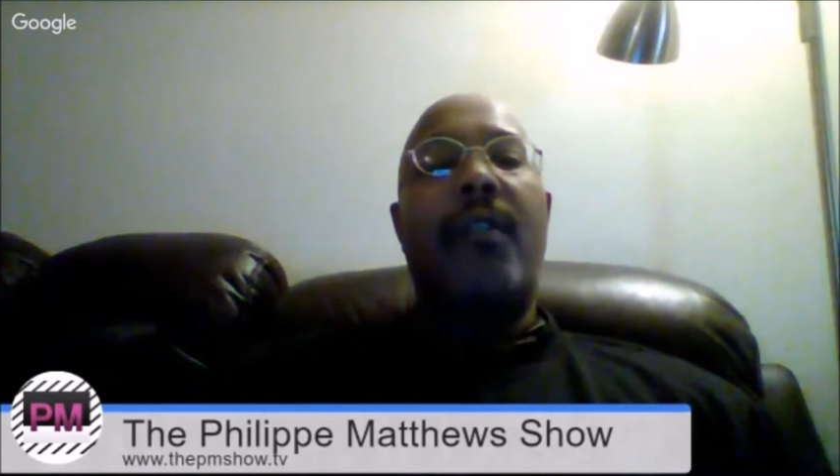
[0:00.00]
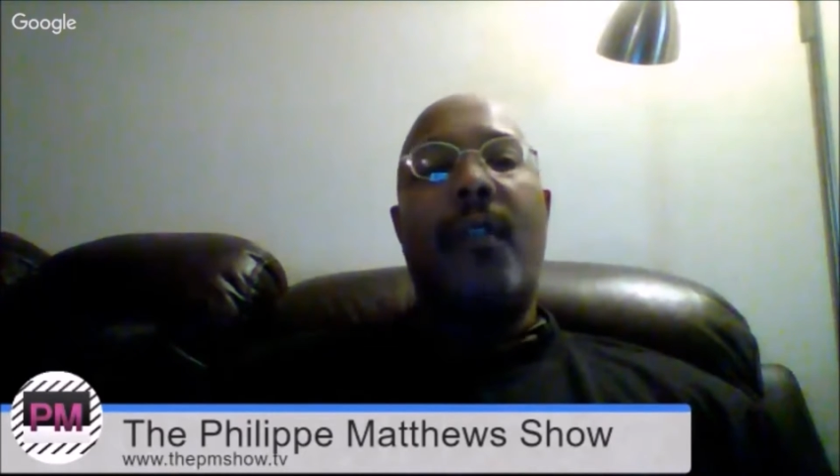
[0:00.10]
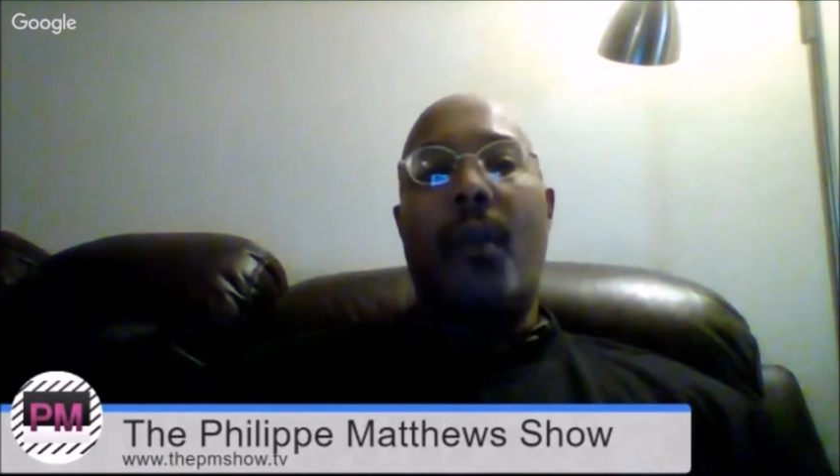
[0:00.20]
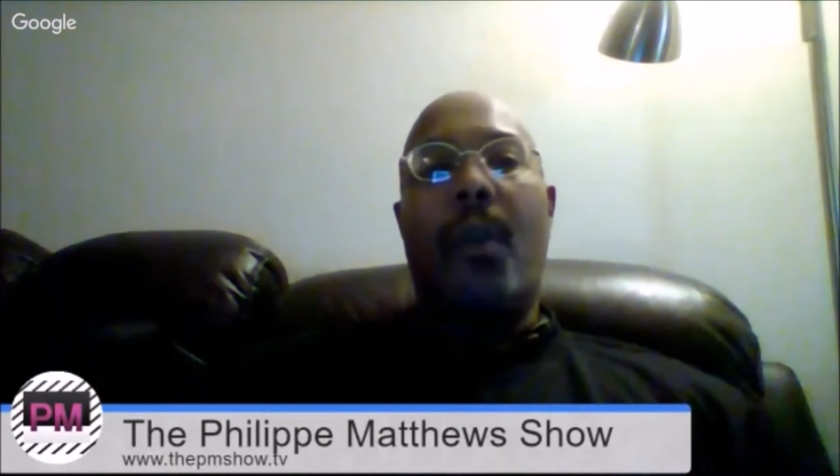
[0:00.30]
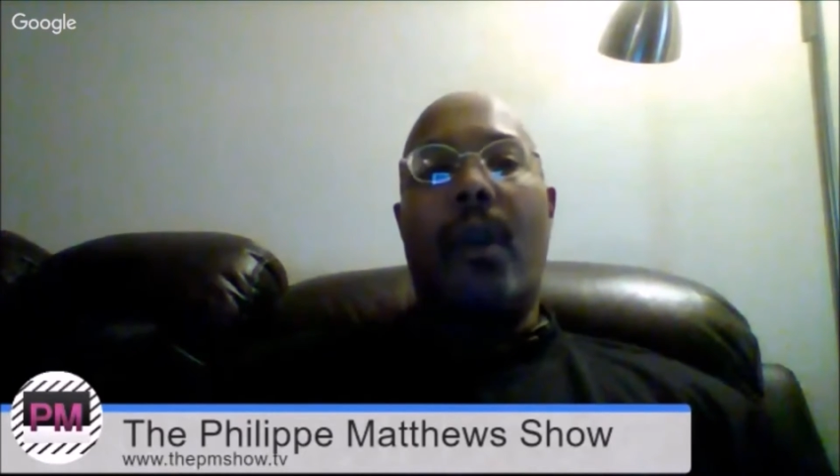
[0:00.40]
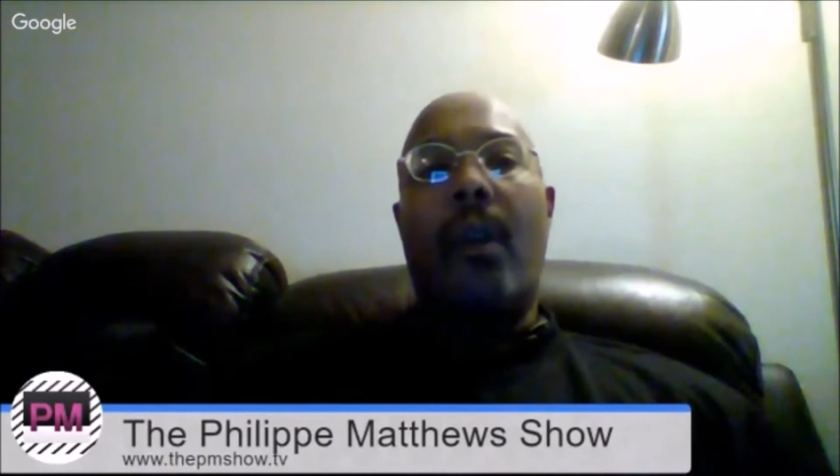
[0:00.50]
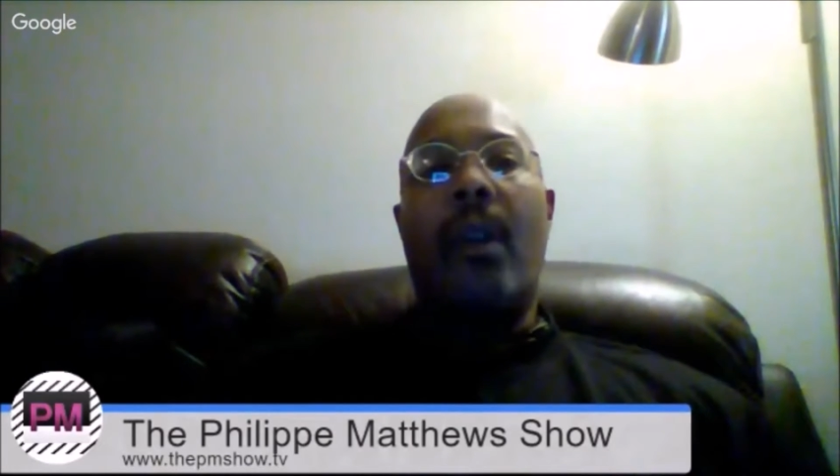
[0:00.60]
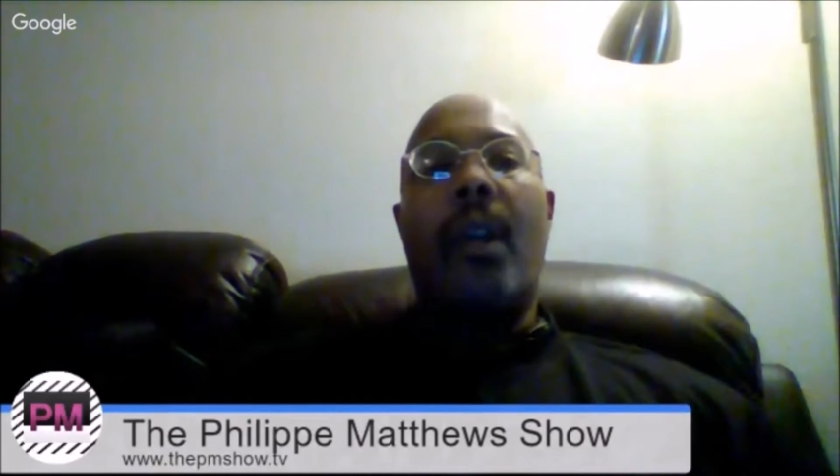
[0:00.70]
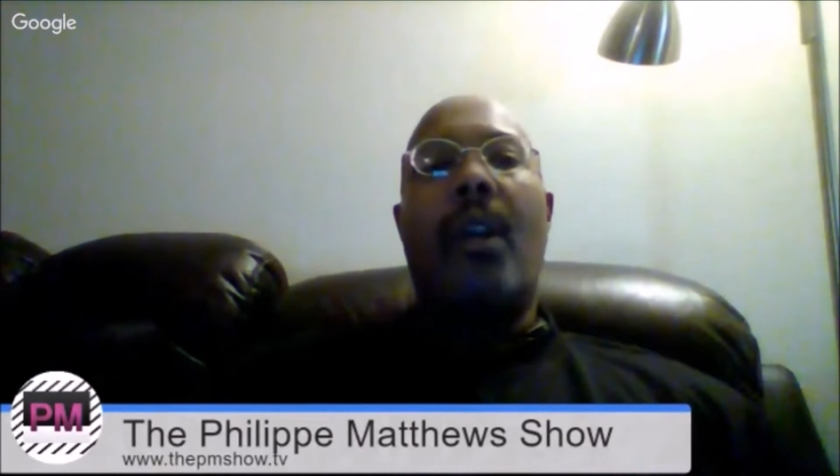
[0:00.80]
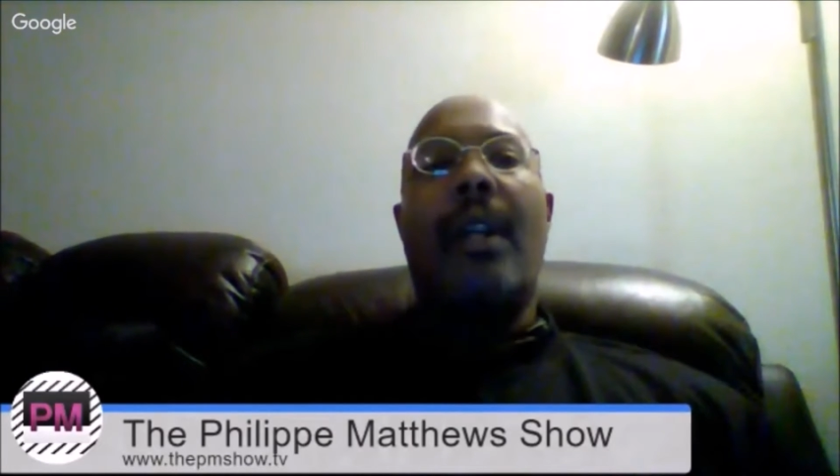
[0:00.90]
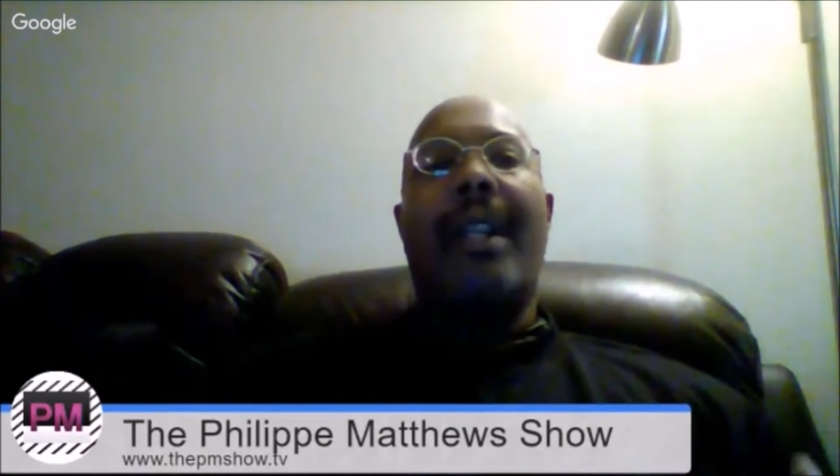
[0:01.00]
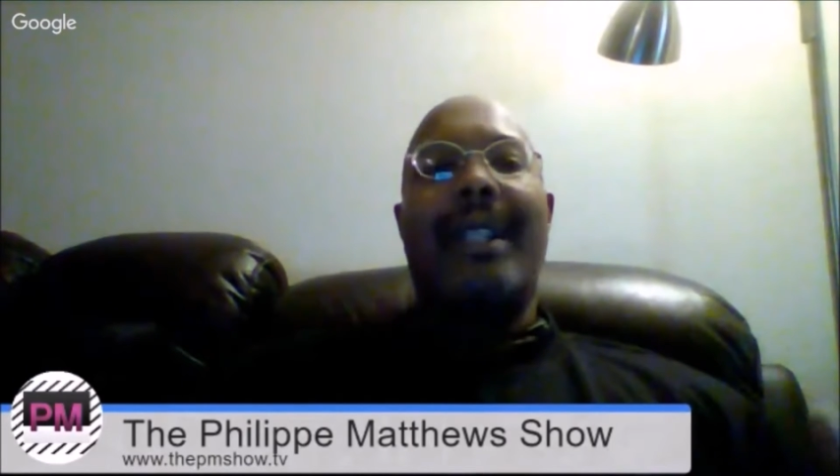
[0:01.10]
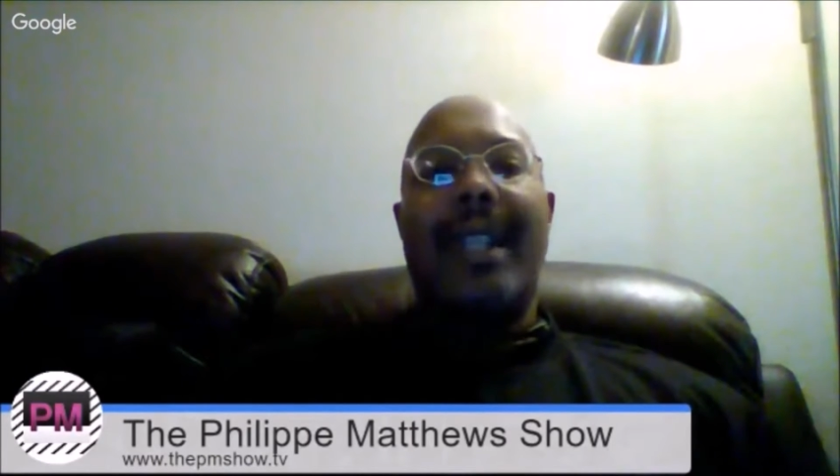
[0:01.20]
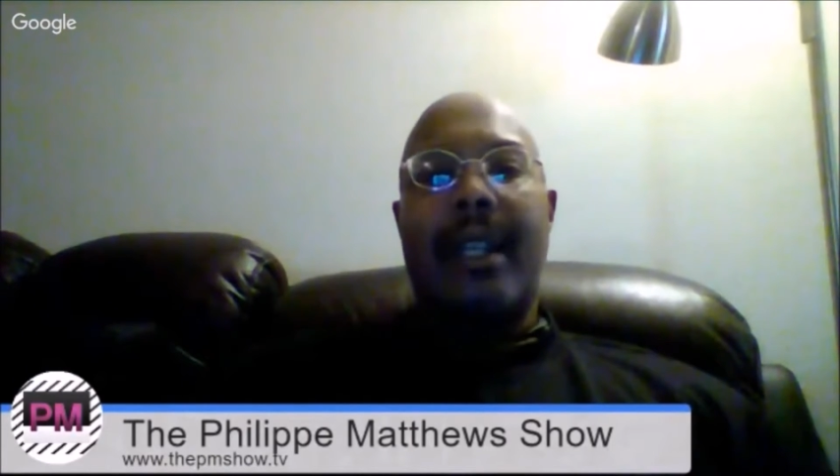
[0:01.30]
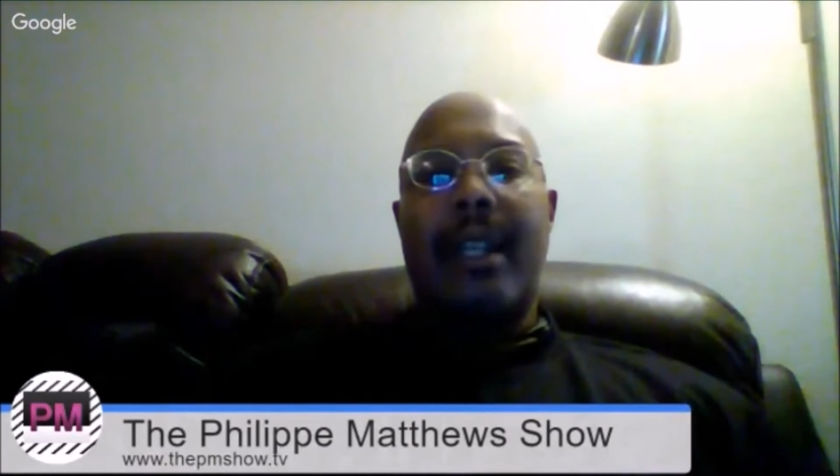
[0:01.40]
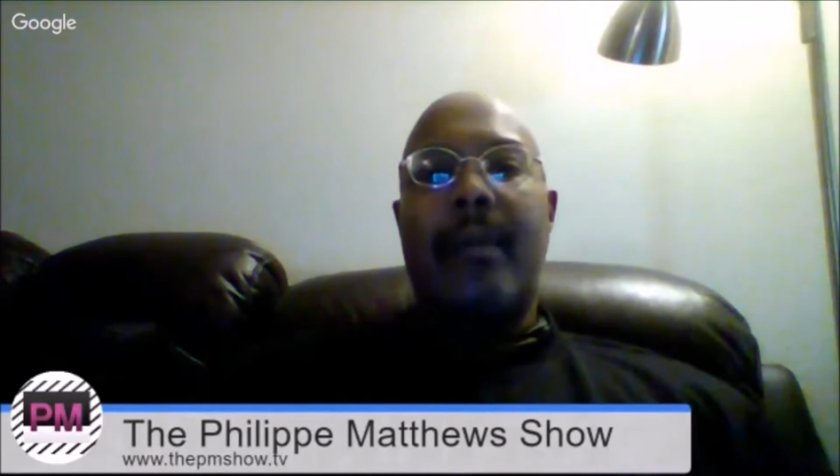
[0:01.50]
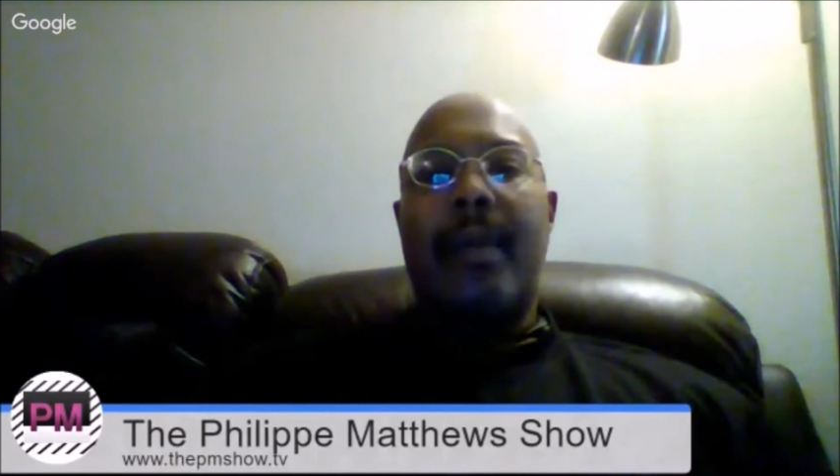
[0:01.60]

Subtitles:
fore on a daily